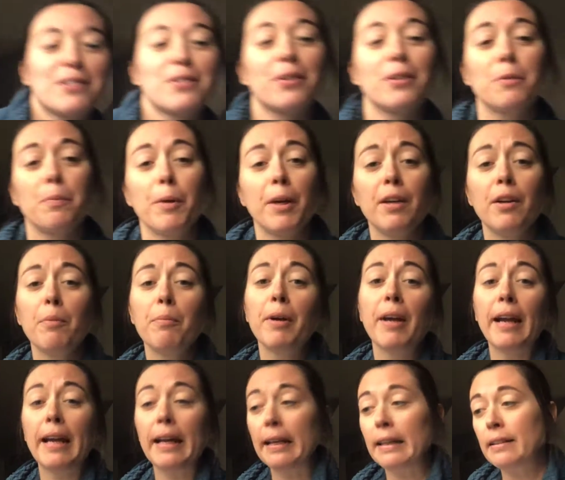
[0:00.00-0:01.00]
so let's play number
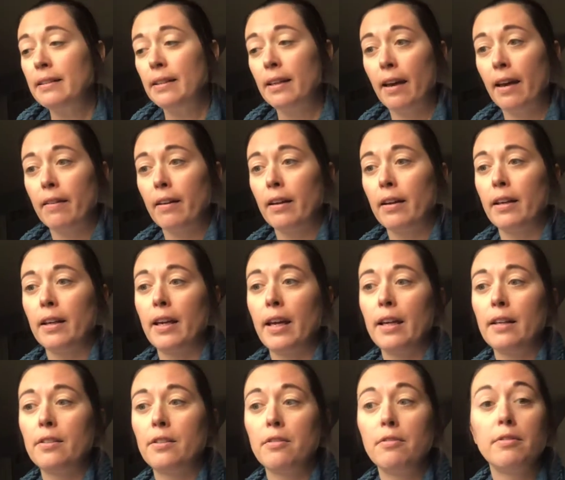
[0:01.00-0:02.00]
80 together in
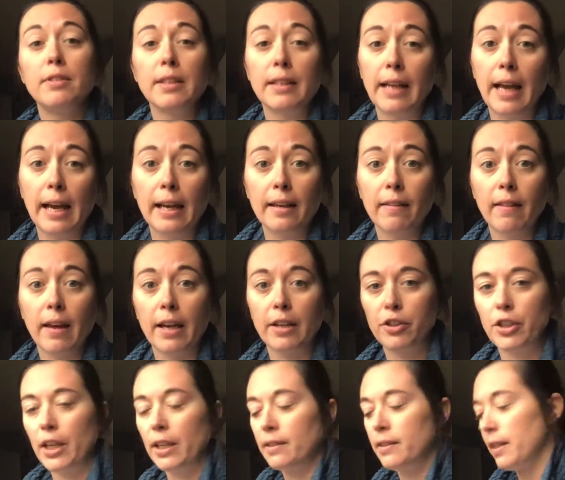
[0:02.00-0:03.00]
case you did not get
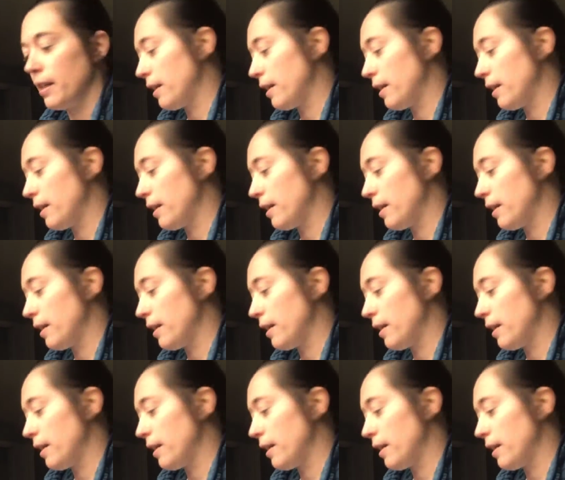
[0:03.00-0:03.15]
that checked